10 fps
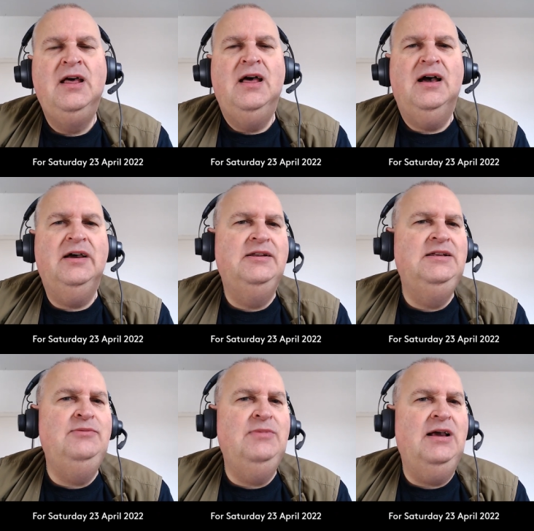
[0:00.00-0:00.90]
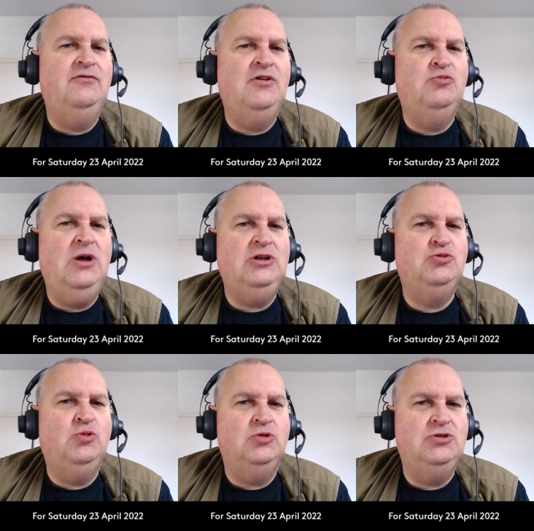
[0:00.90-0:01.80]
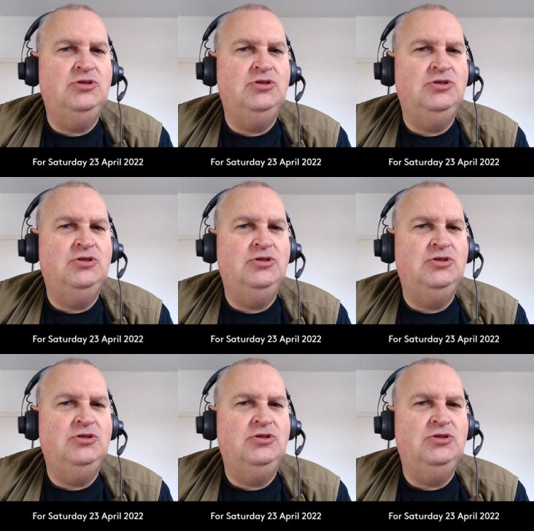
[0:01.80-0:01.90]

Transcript: I had an email from Welsh Water,